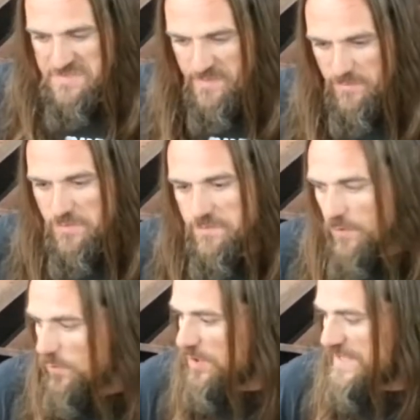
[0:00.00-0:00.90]
have been moved
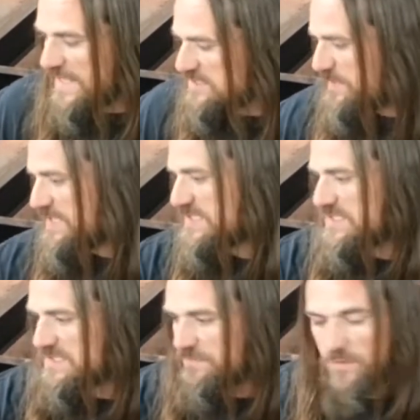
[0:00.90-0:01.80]
forward, that space
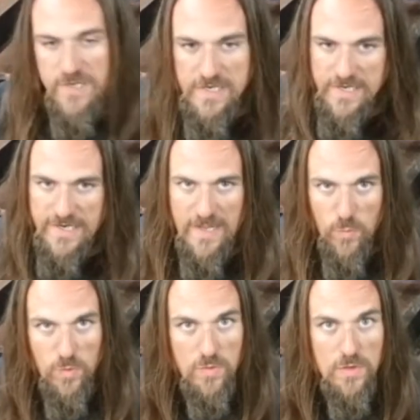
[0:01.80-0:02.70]
is free, and I
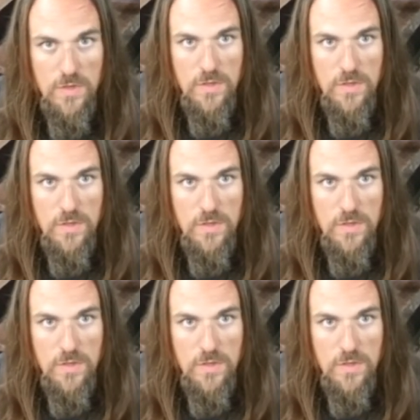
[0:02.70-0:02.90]
will